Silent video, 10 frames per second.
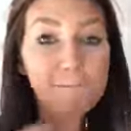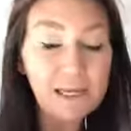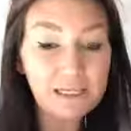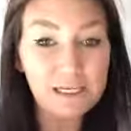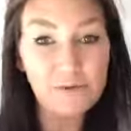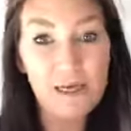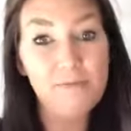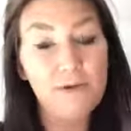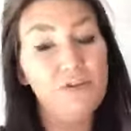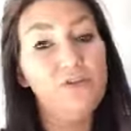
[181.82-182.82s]
building up their
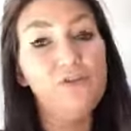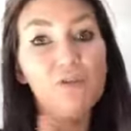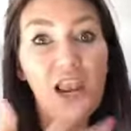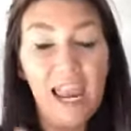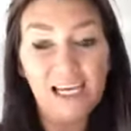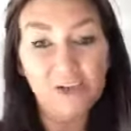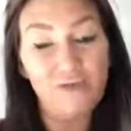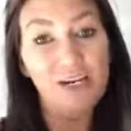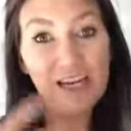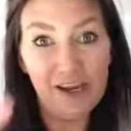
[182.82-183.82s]
muscles for later
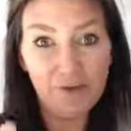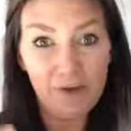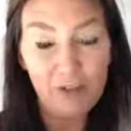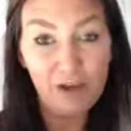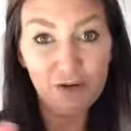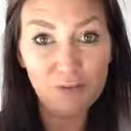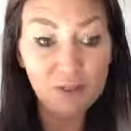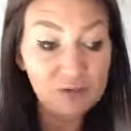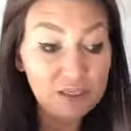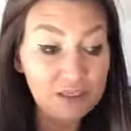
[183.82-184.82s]
on in life when they're going to be
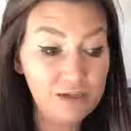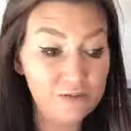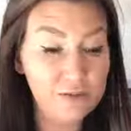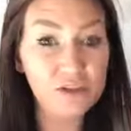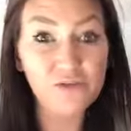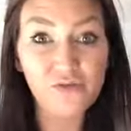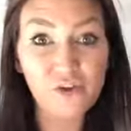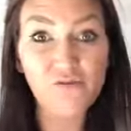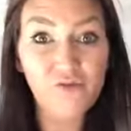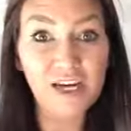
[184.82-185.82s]
using those muscles for
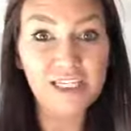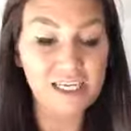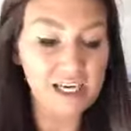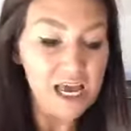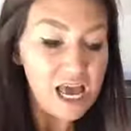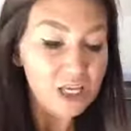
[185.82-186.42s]
doing writing.